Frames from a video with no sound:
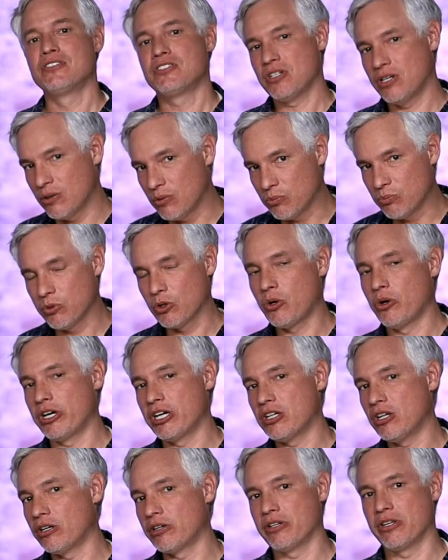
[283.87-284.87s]
So, recording
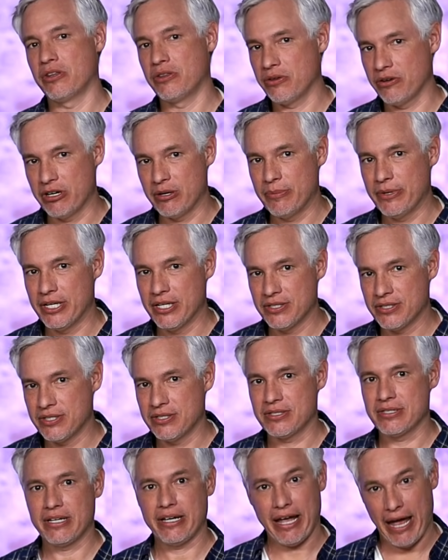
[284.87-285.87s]
longer than 30 minutes
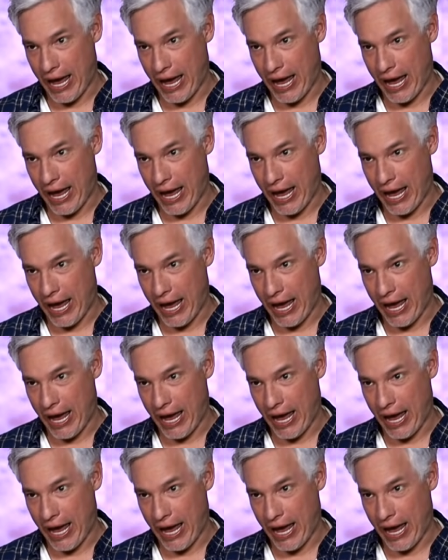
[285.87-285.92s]
is